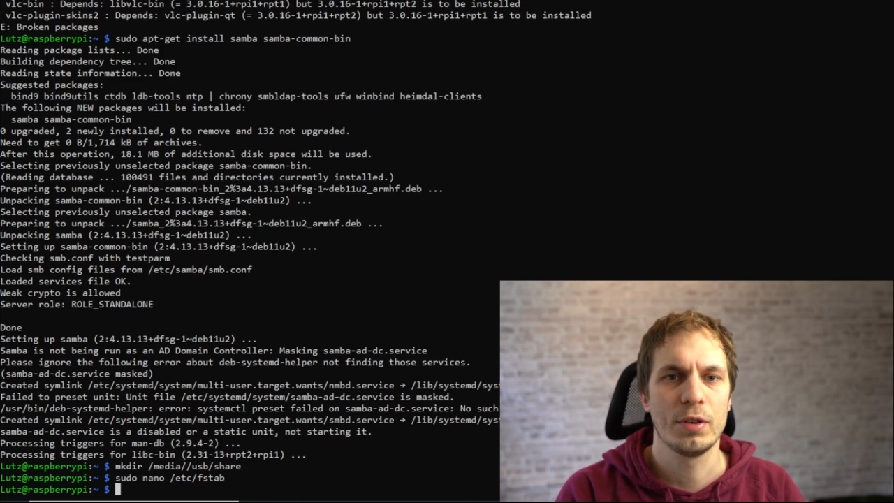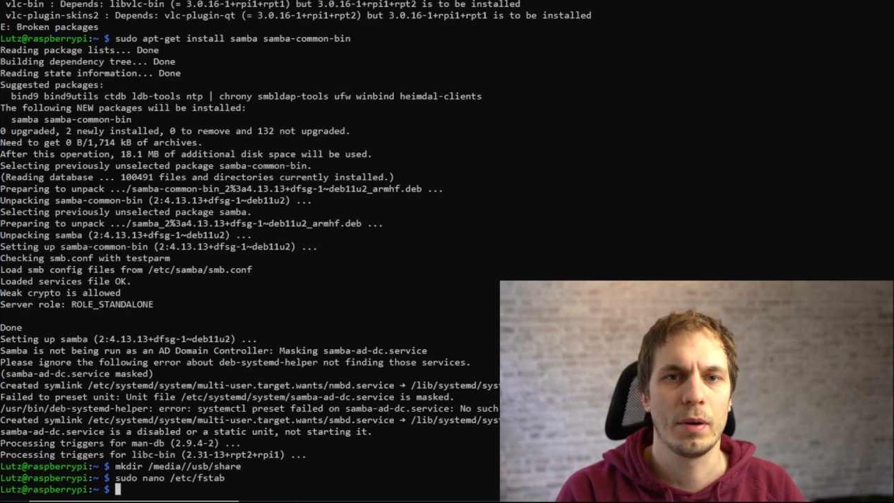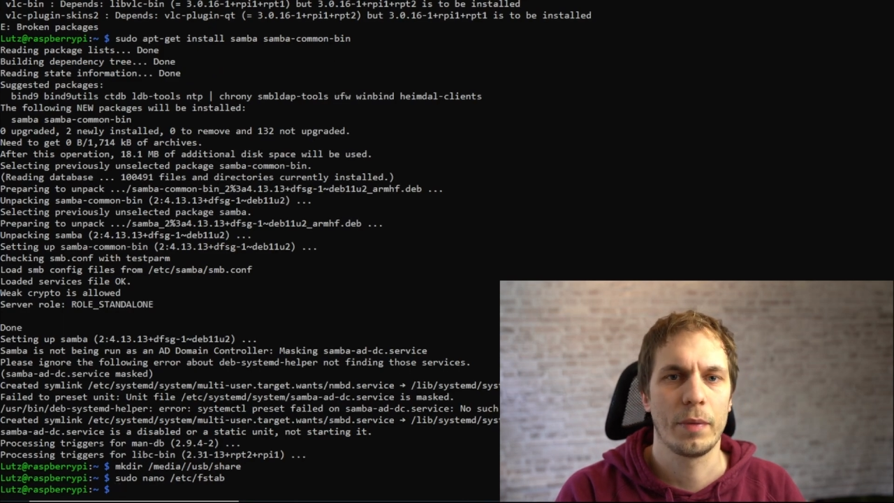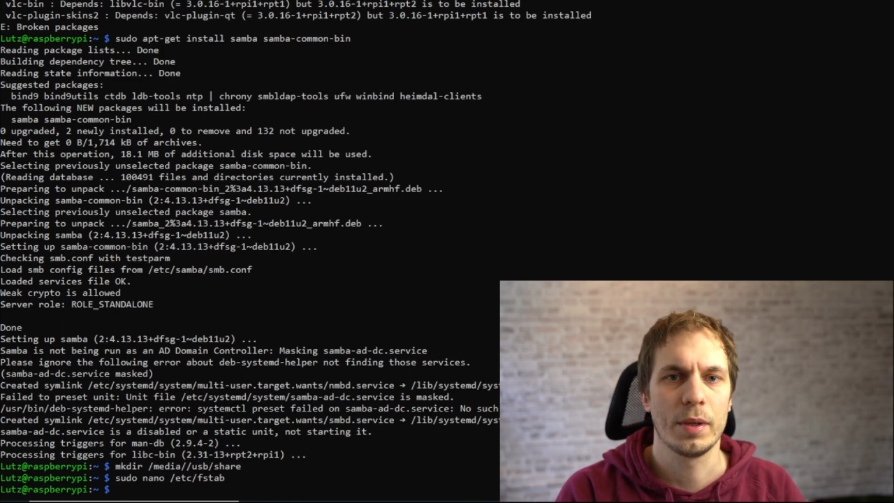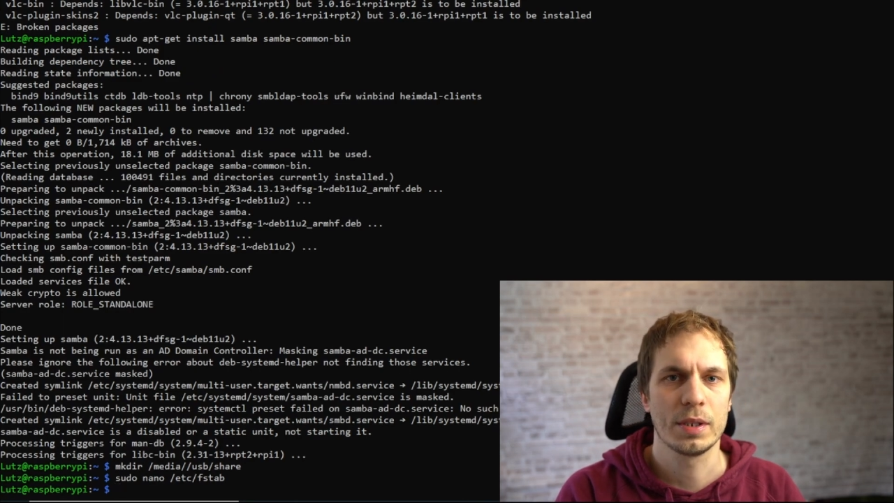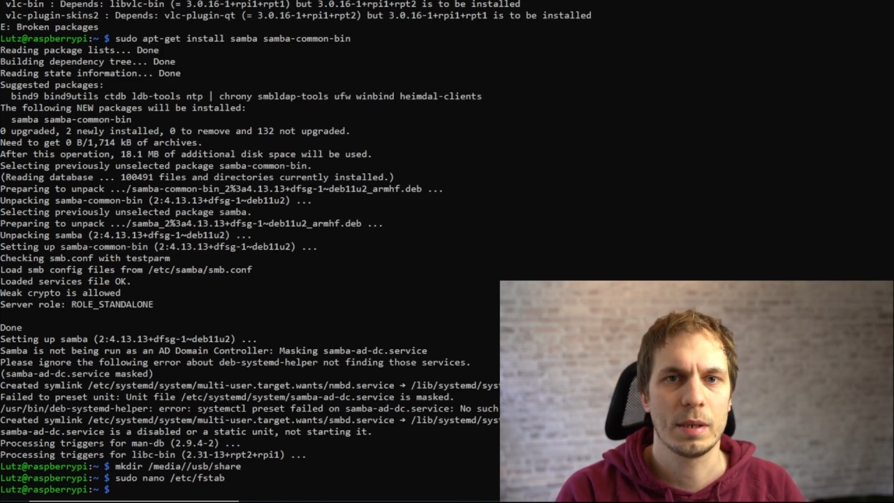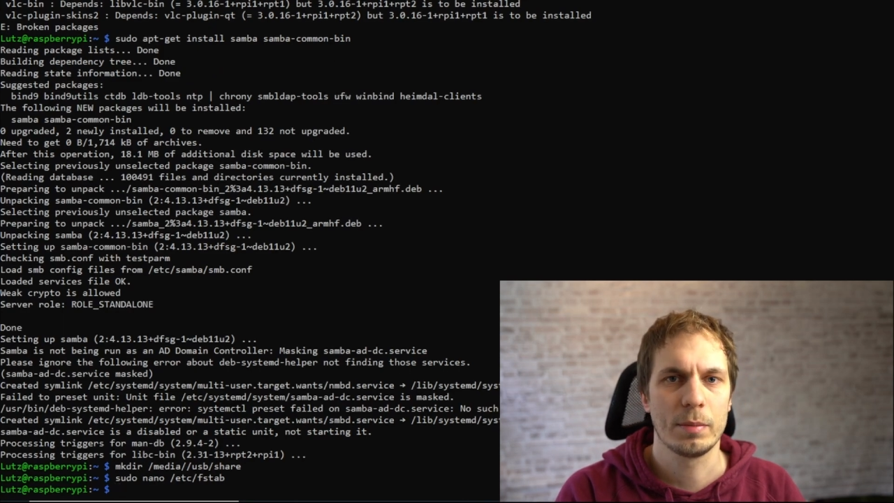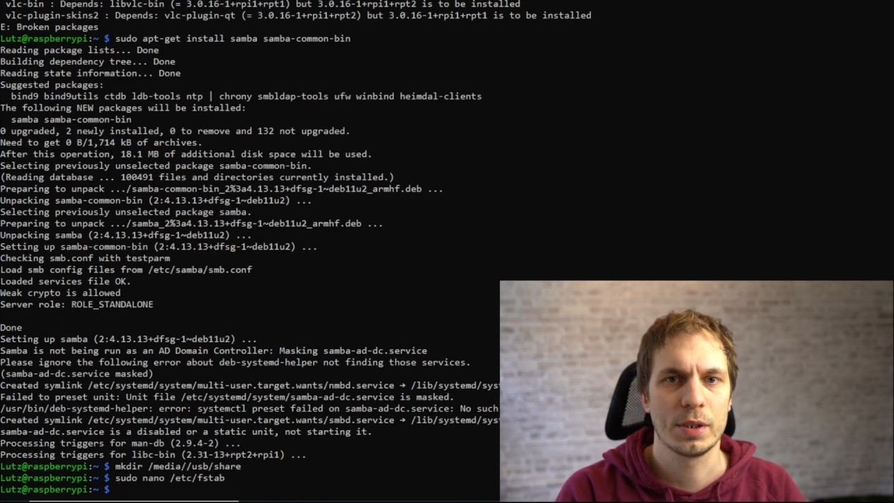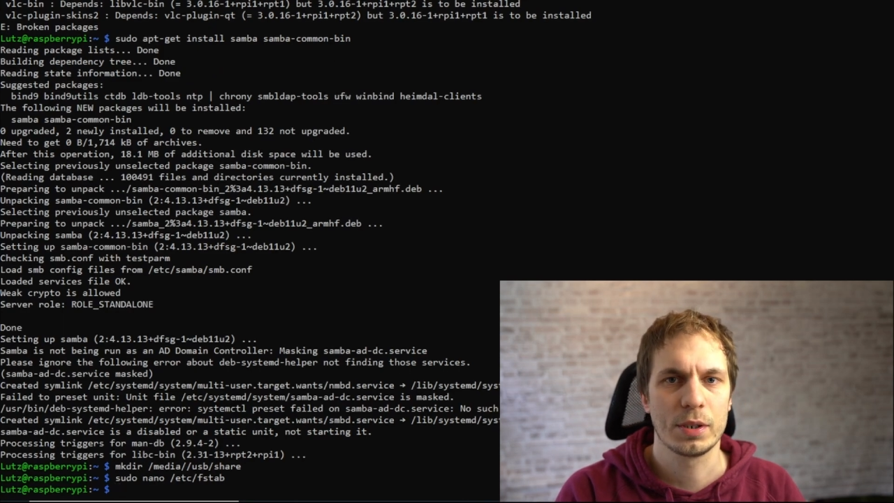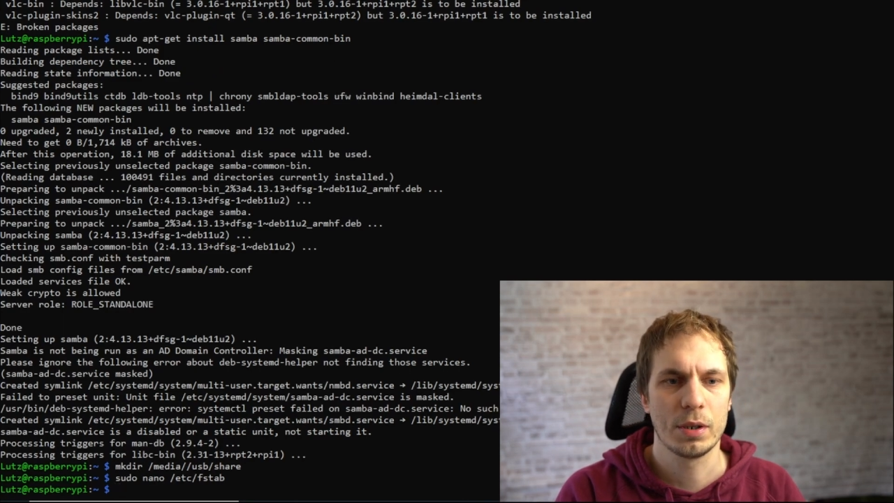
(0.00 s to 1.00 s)
of the
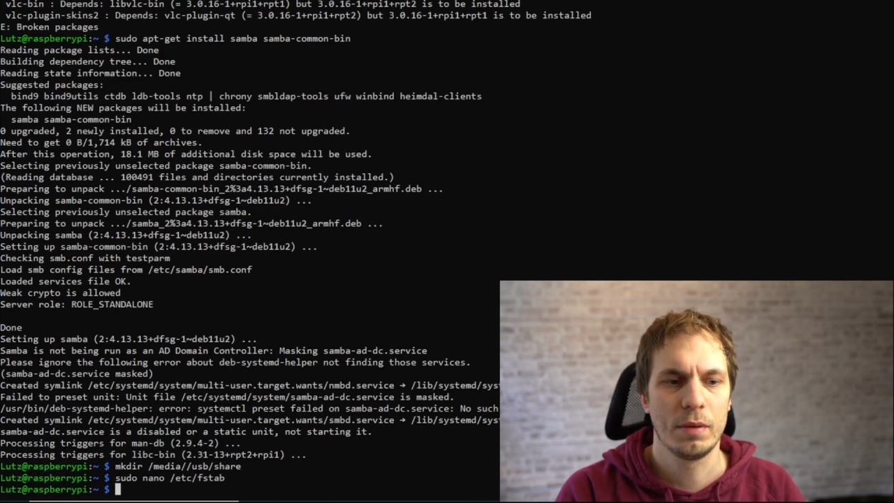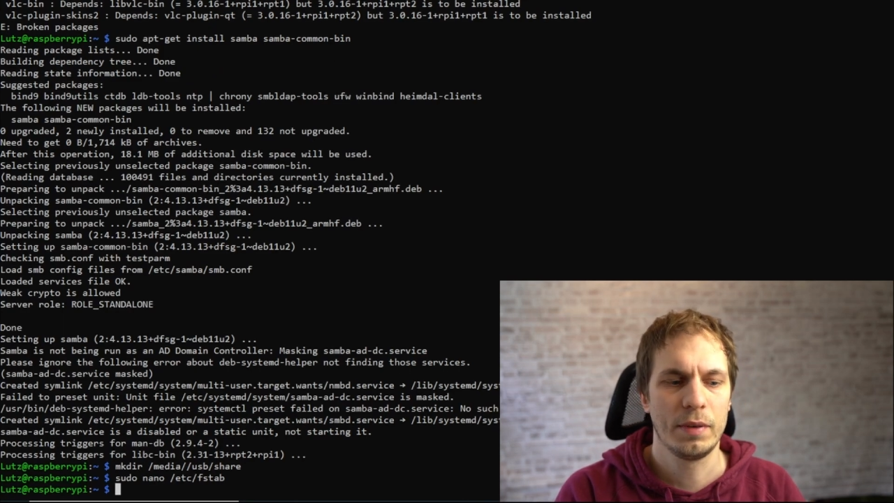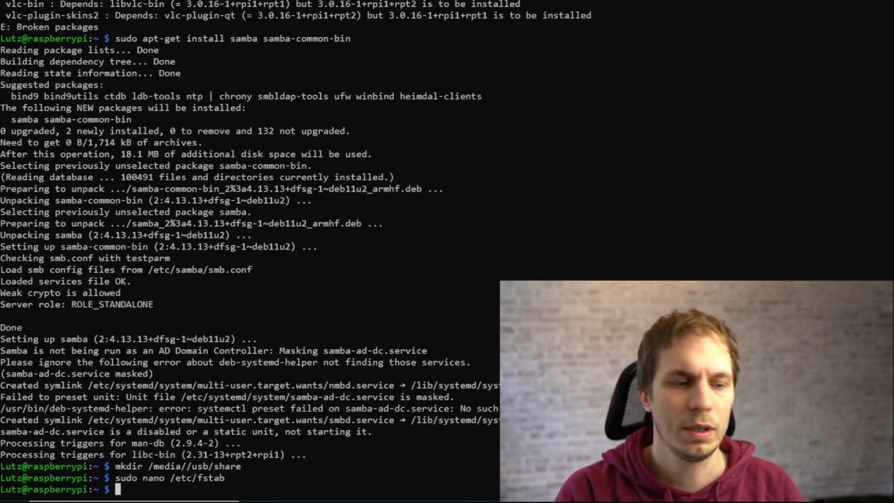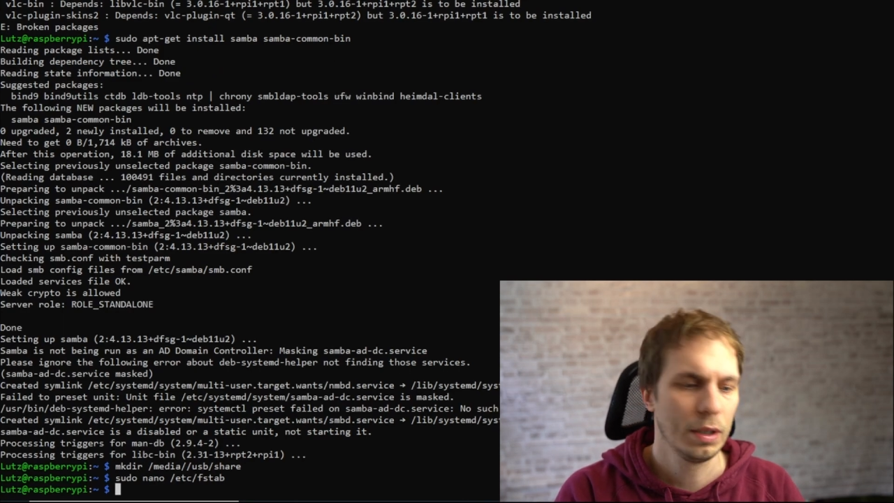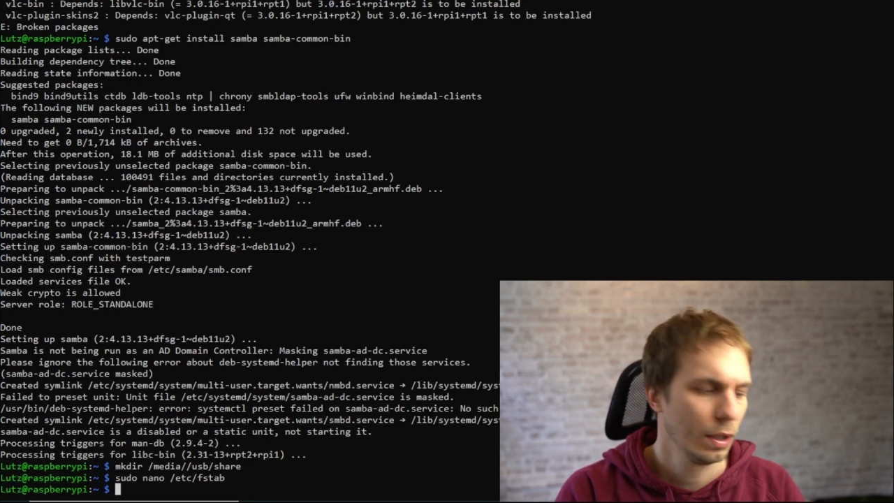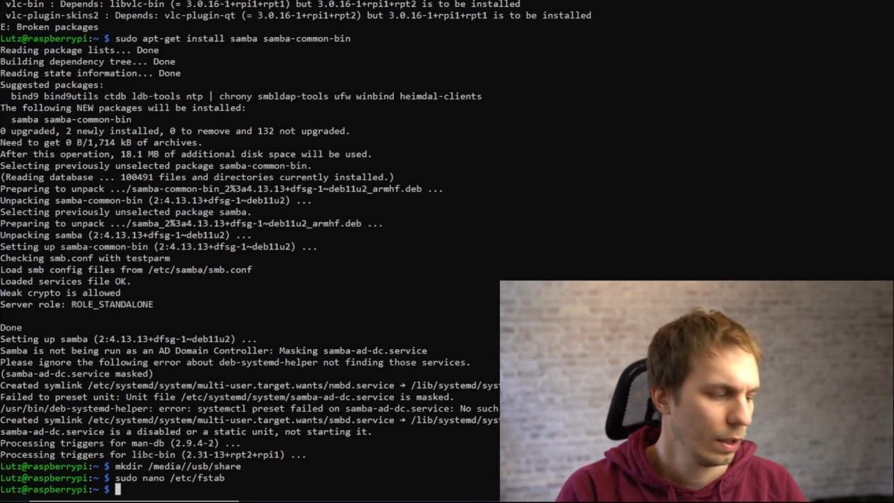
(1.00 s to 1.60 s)
Samba server.